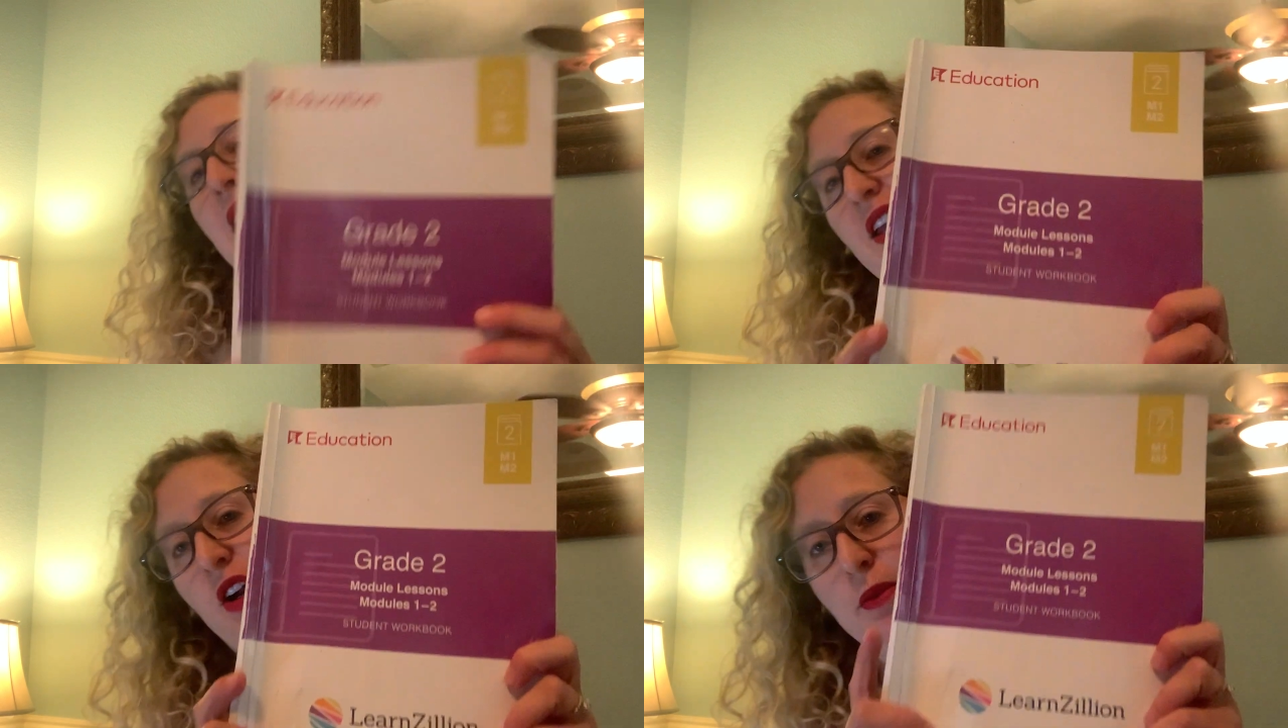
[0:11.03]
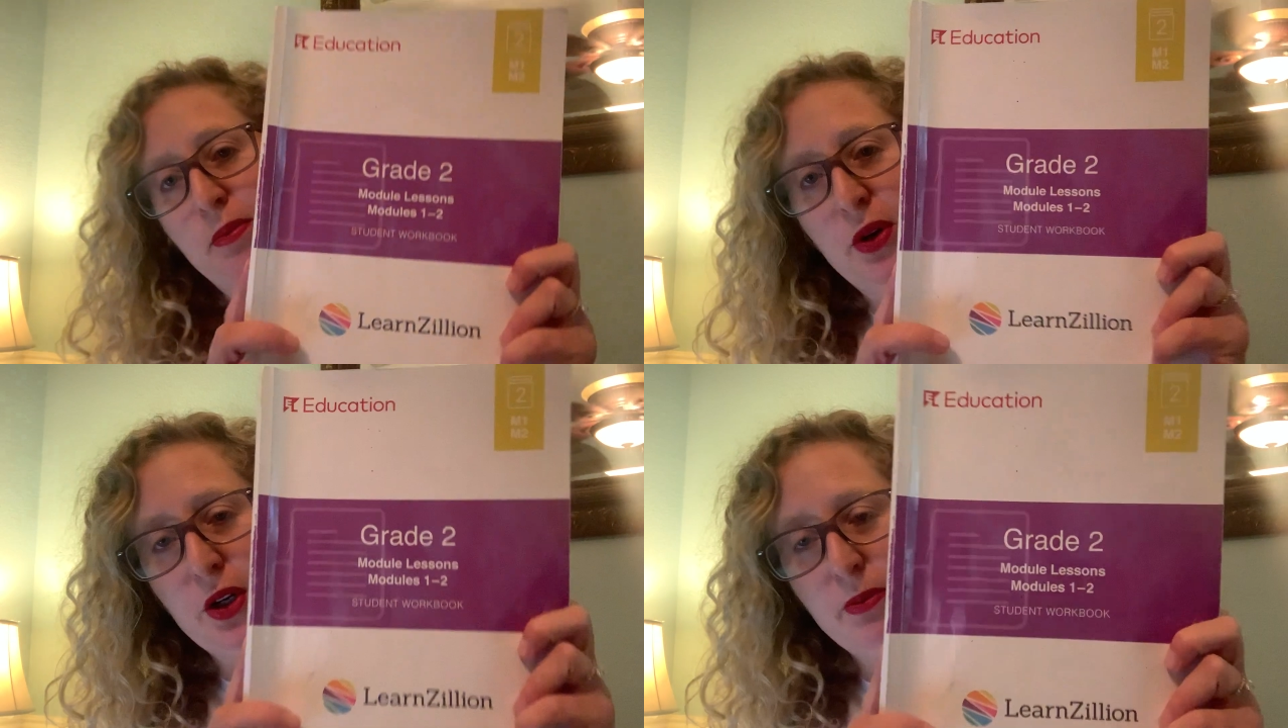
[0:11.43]
in our
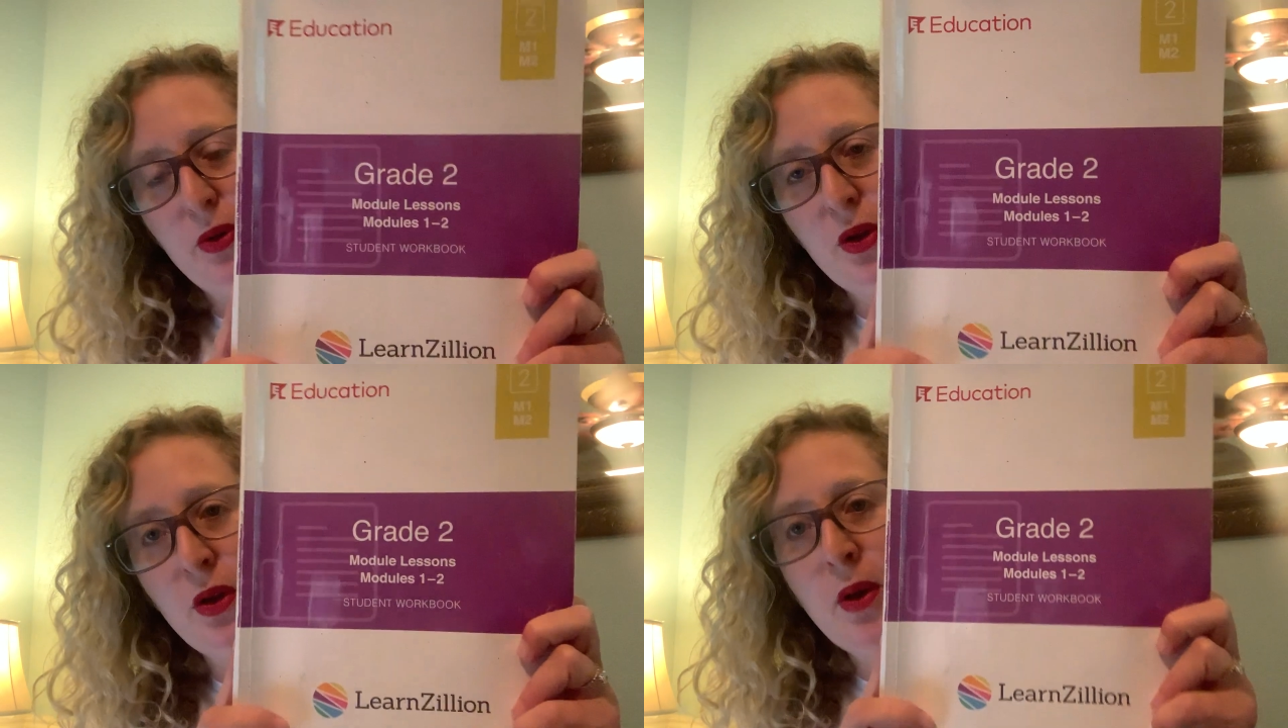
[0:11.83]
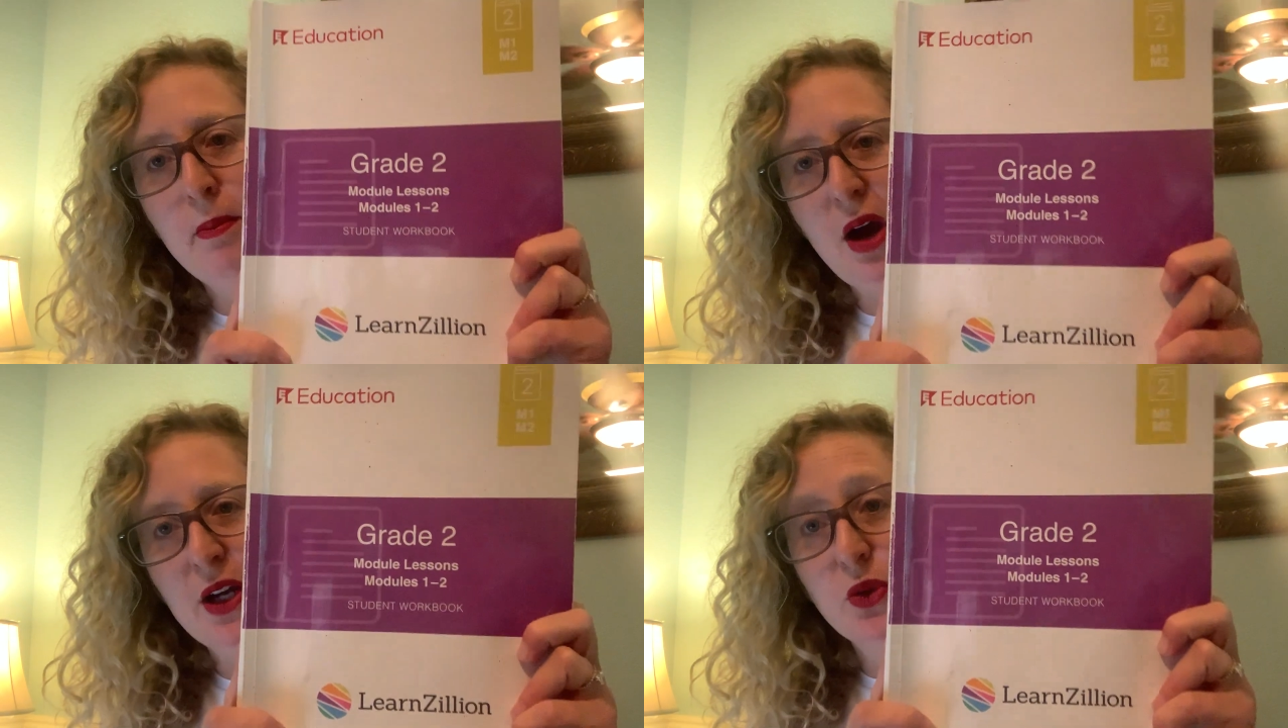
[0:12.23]
purple
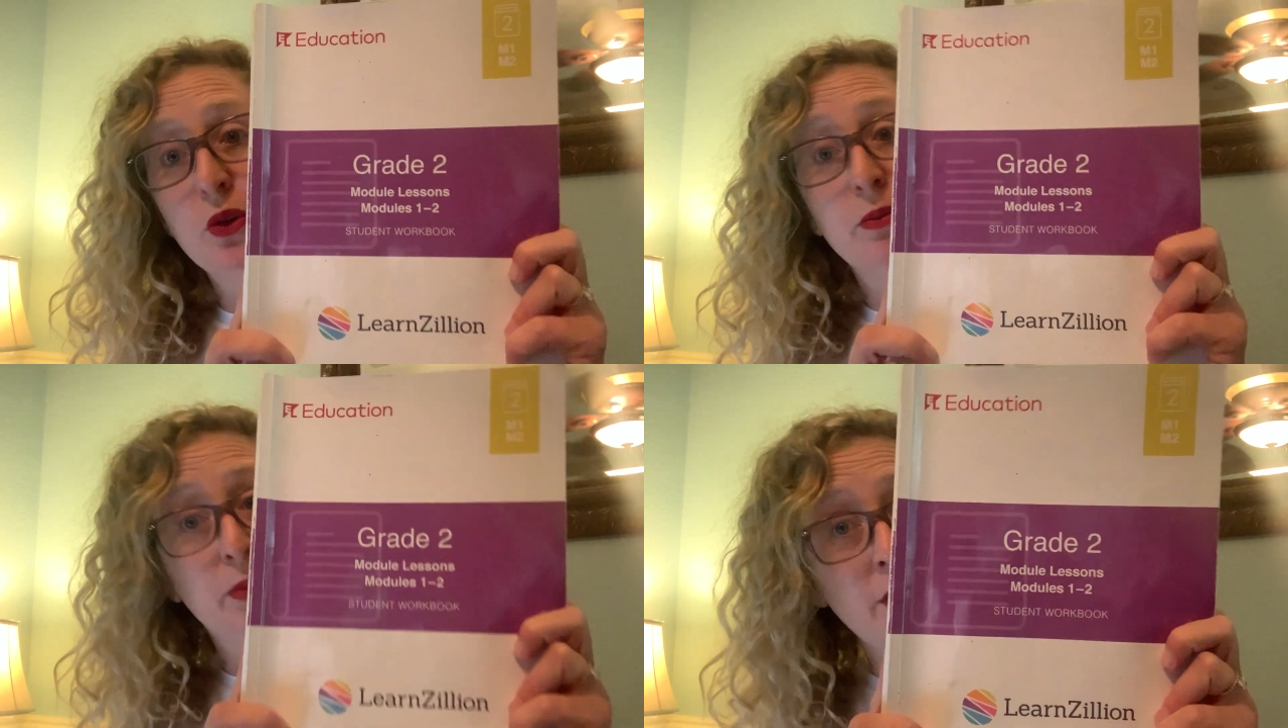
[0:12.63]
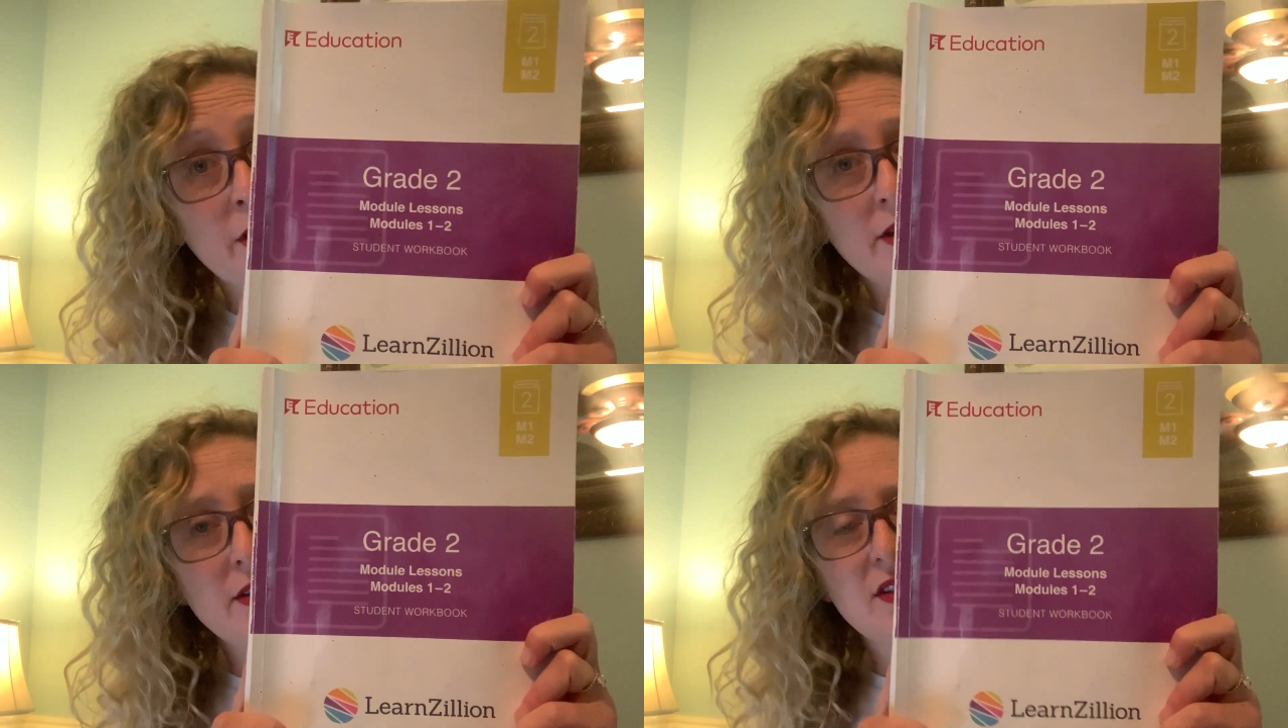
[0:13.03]
module
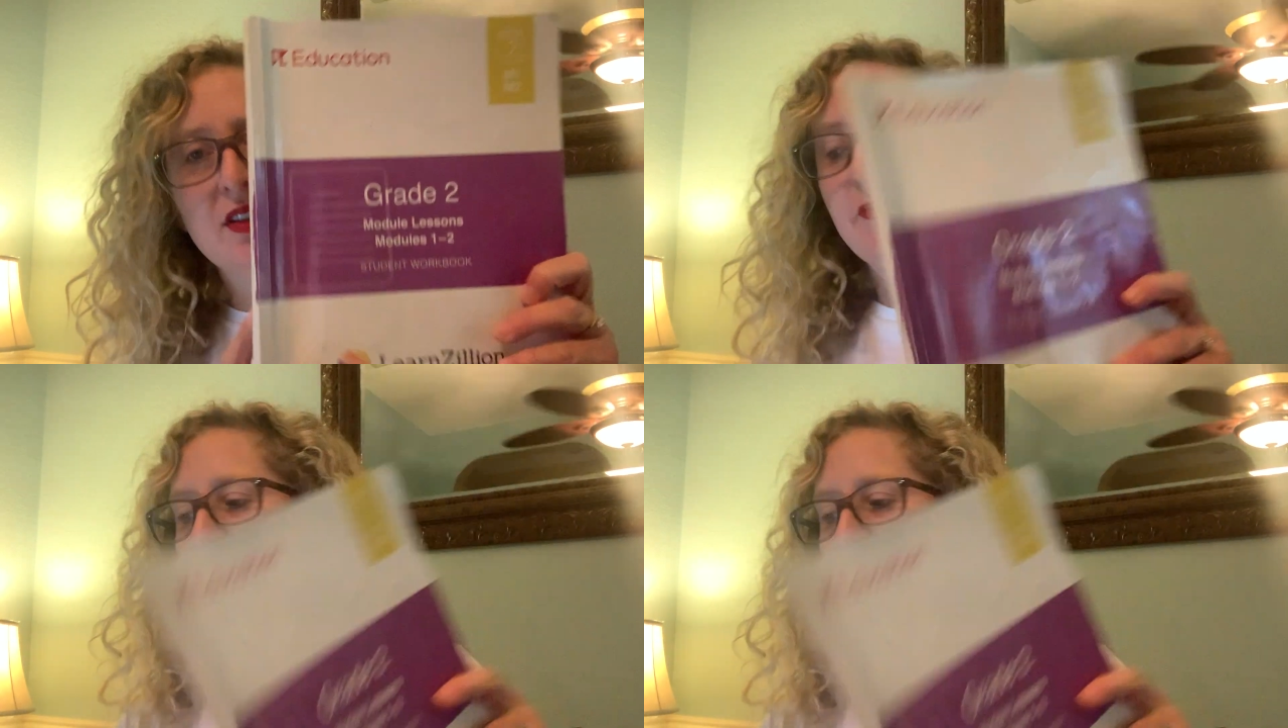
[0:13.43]
books.